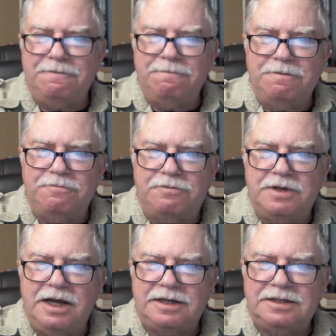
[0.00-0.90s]
You've
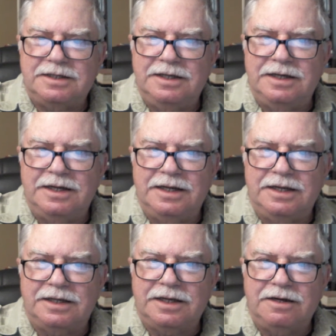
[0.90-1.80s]
got in
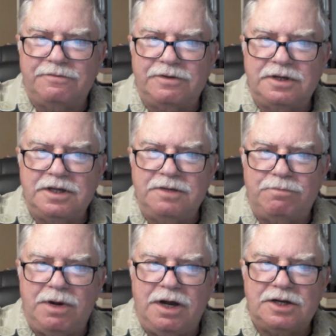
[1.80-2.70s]
a kind of an
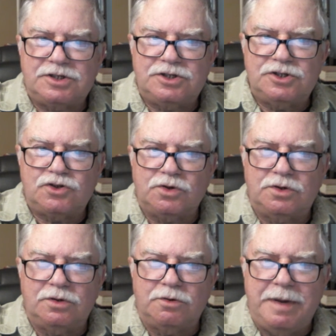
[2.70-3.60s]
embossed
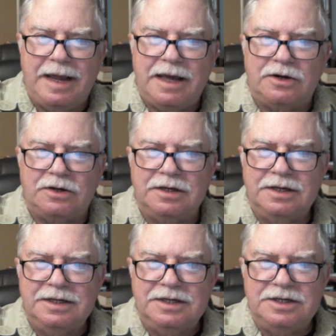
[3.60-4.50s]
circular pattern
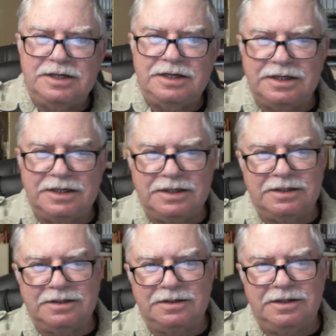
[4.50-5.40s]

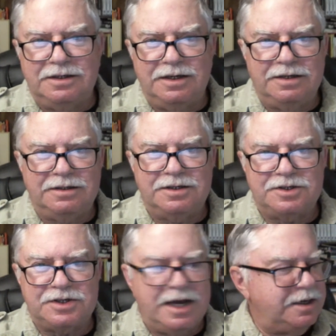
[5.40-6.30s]
a
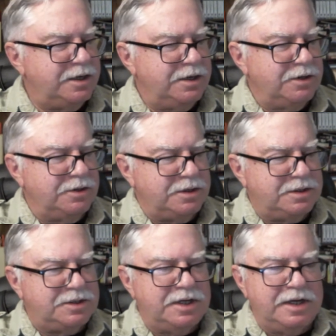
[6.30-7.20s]
design here that
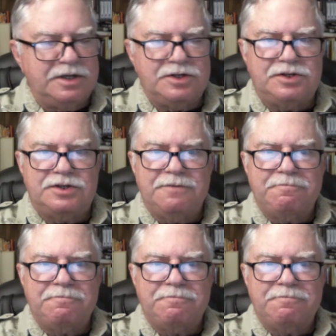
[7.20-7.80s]
says